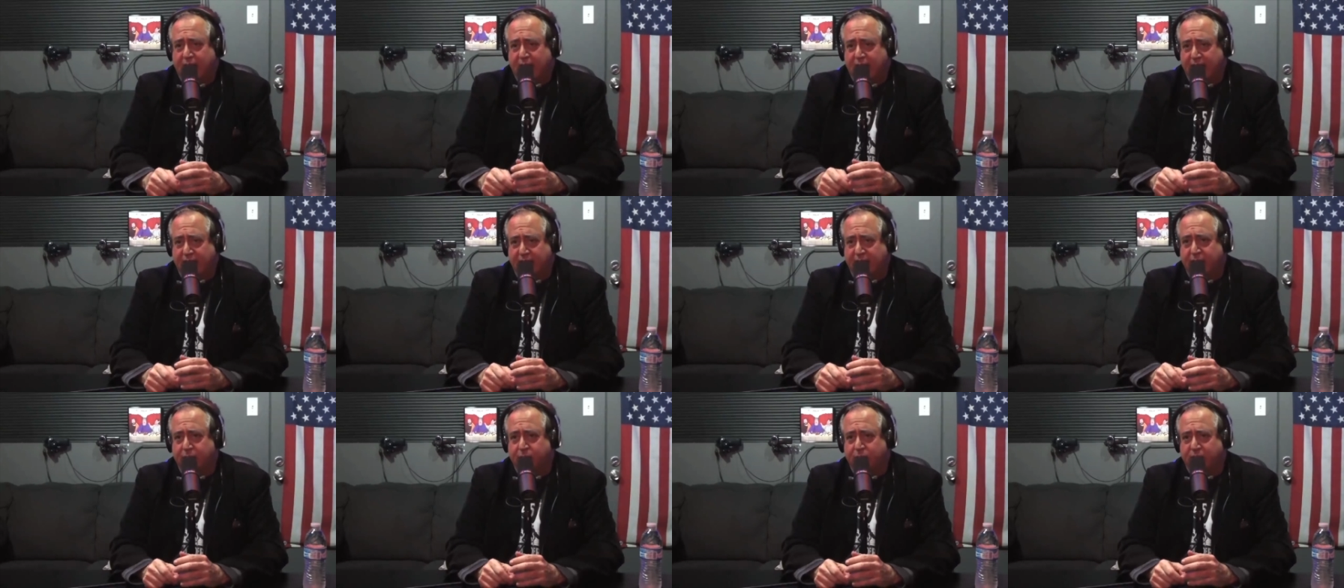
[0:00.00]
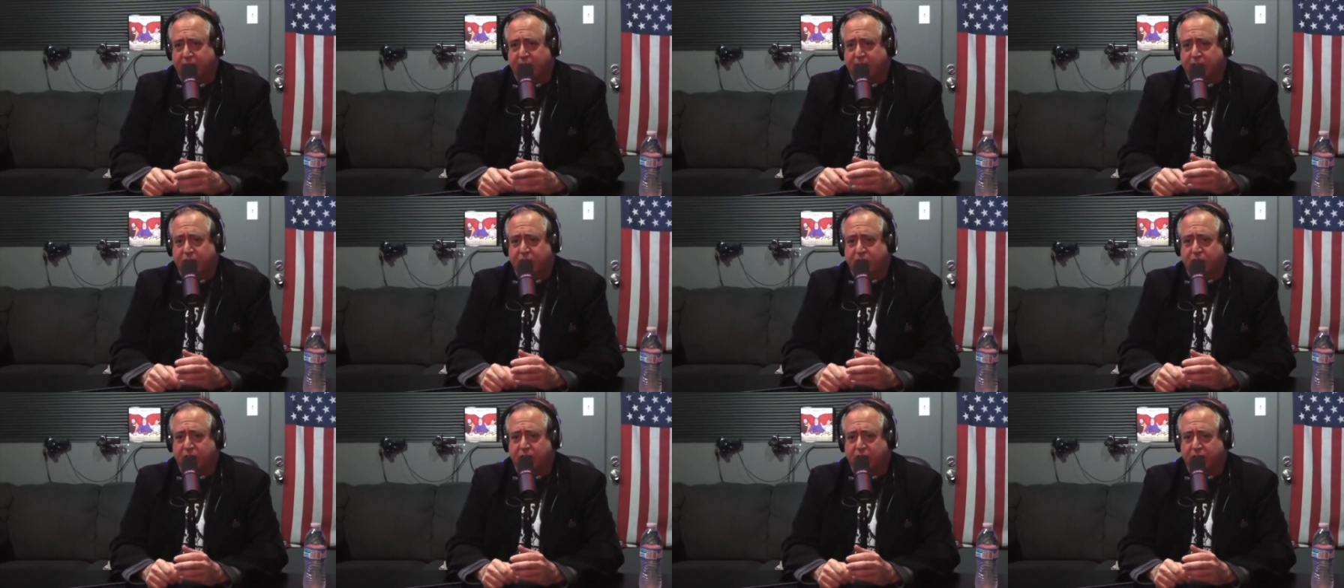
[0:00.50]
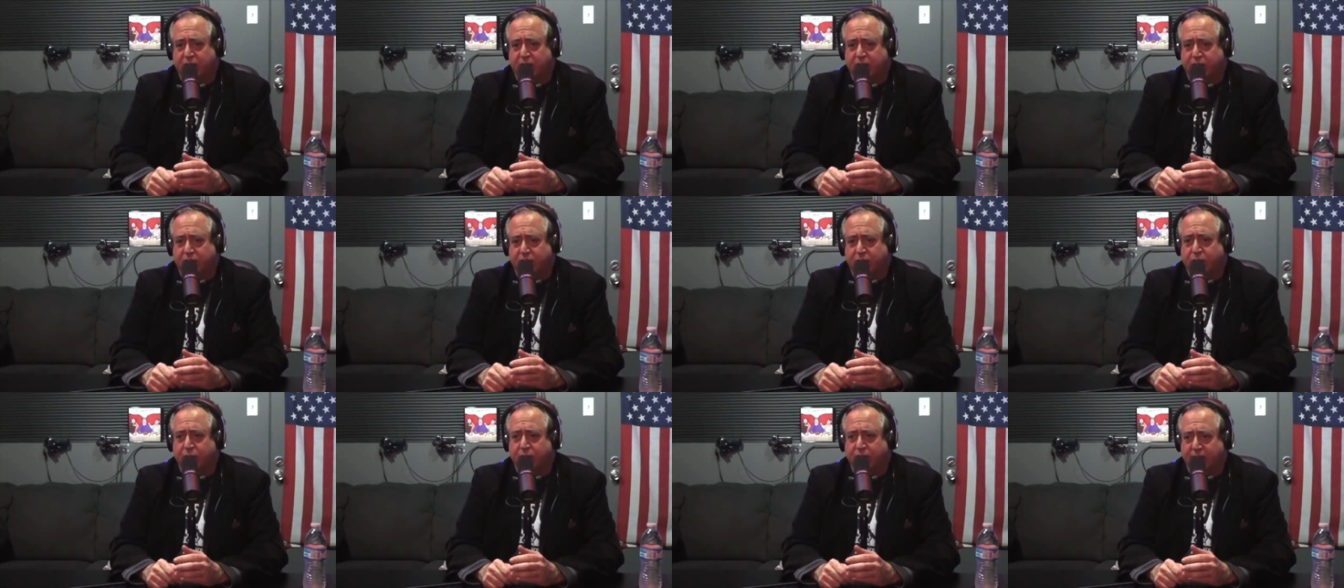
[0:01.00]
And then when I
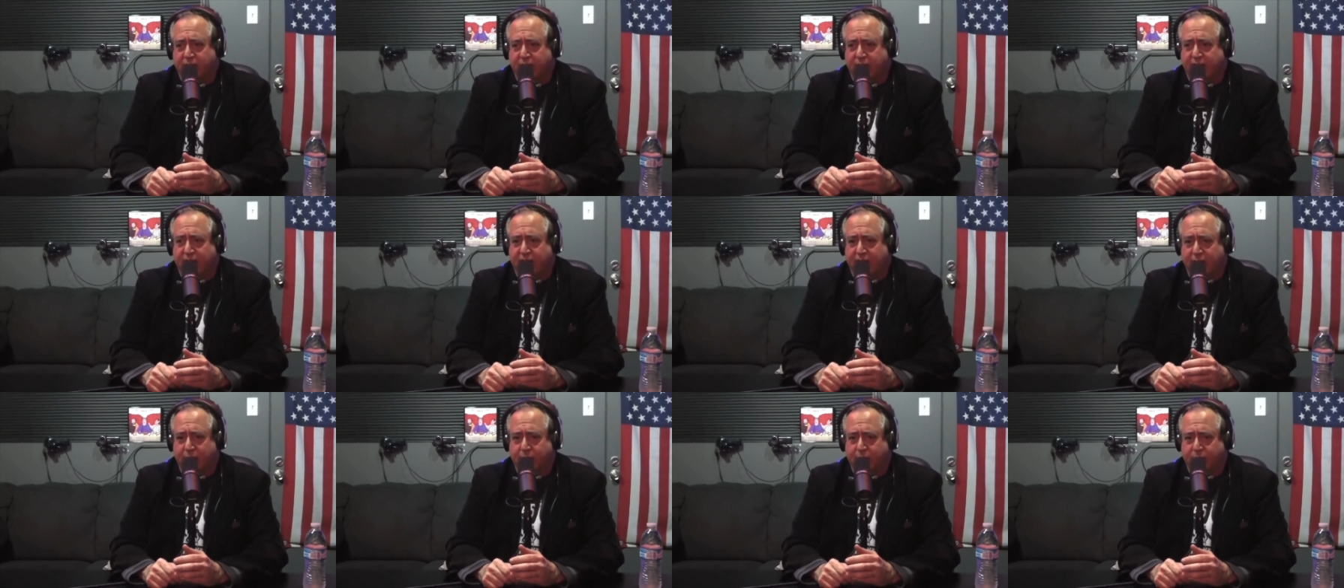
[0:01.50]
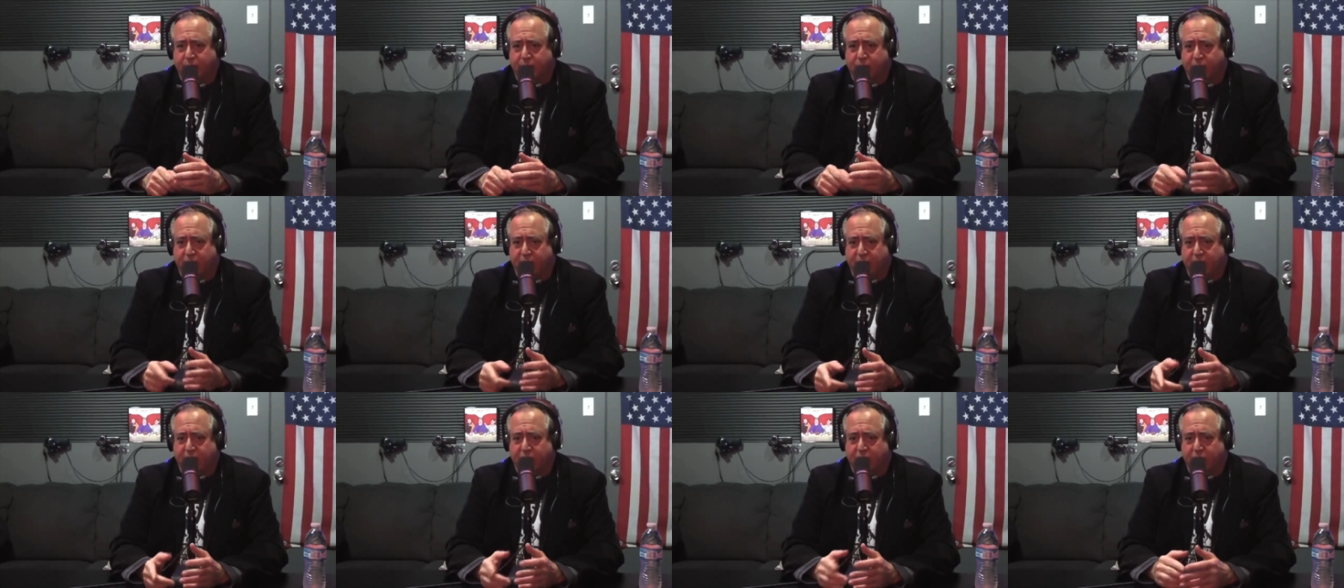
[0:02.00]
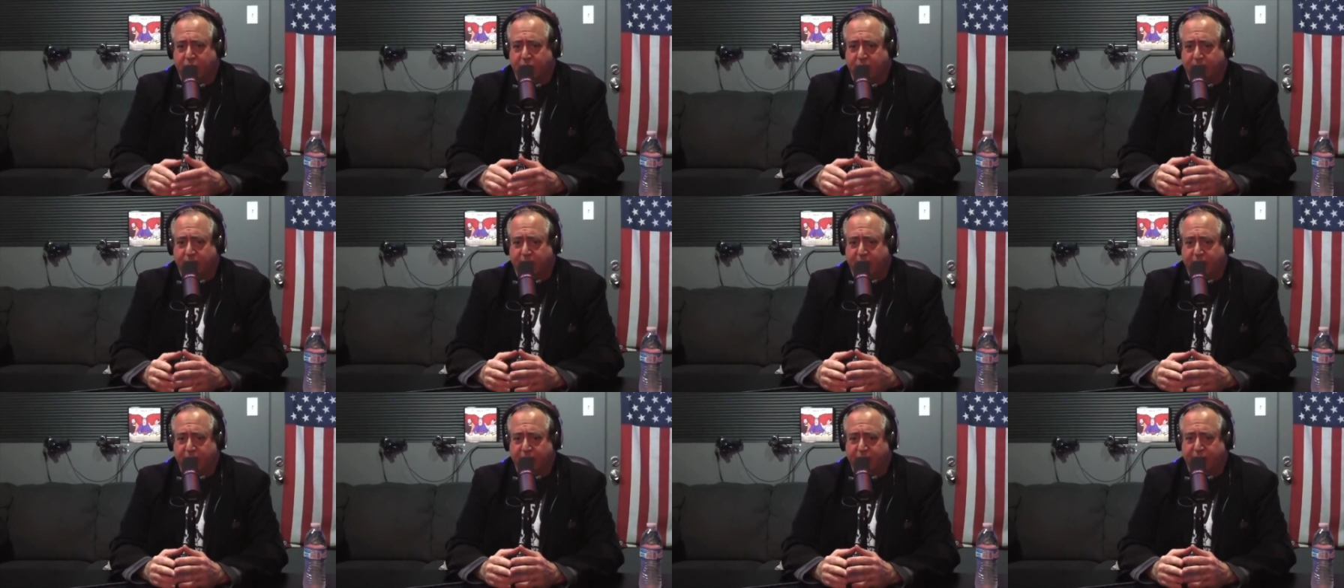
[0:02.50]
started doing it again with Brian Currie and
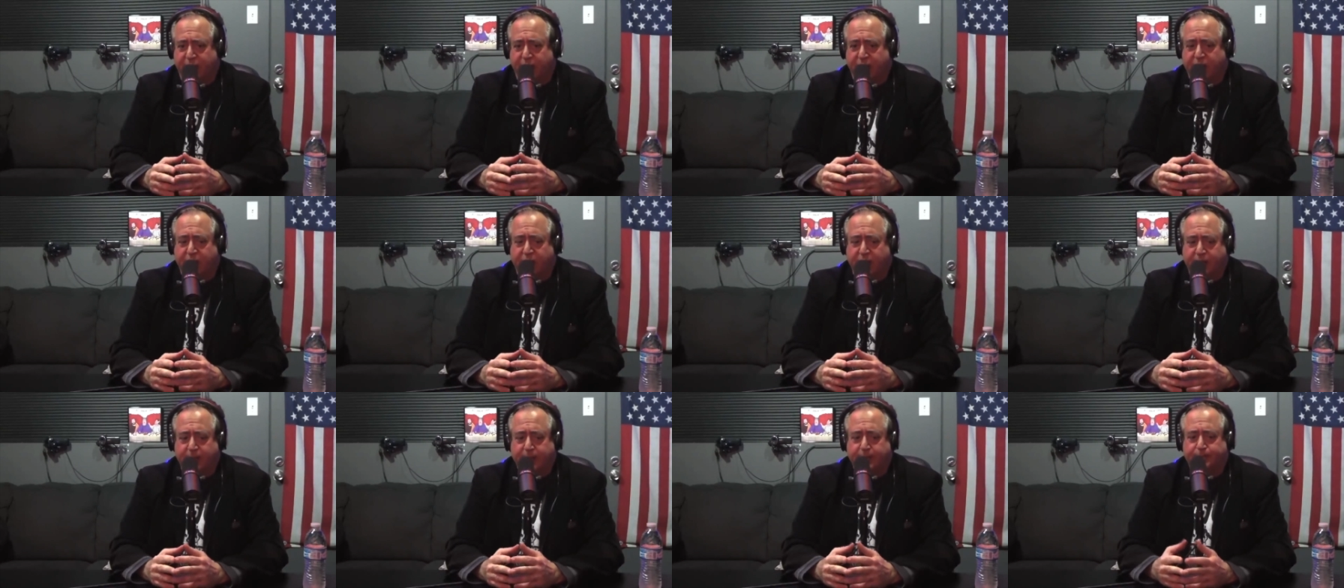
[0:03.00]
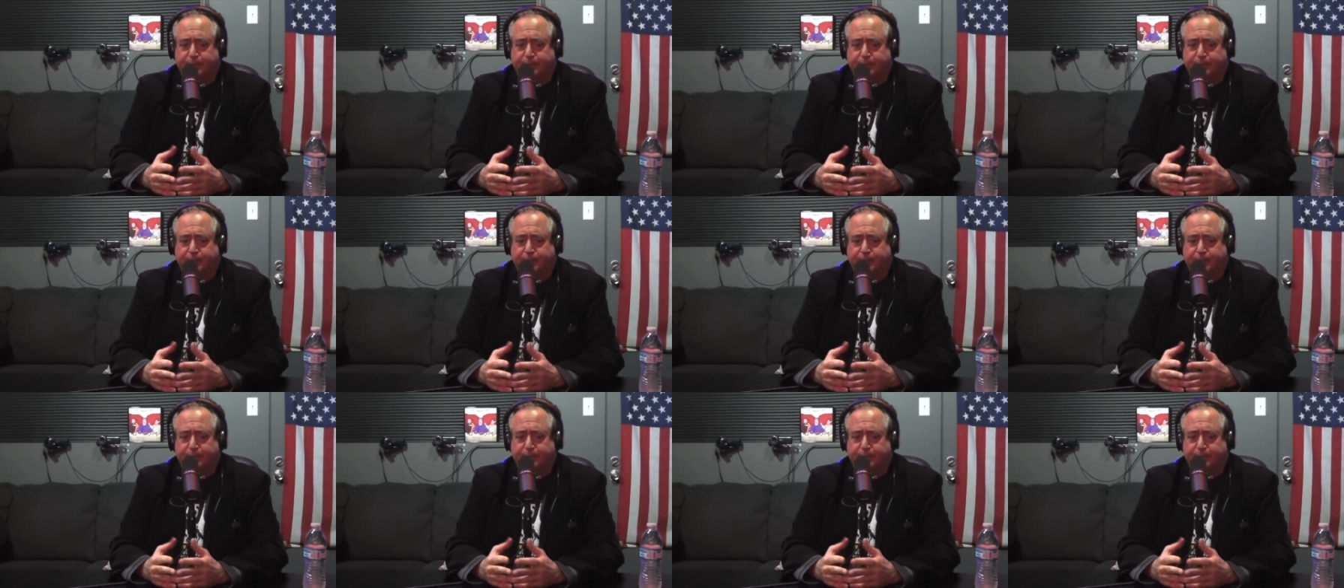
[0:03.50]
Peter Farrelly,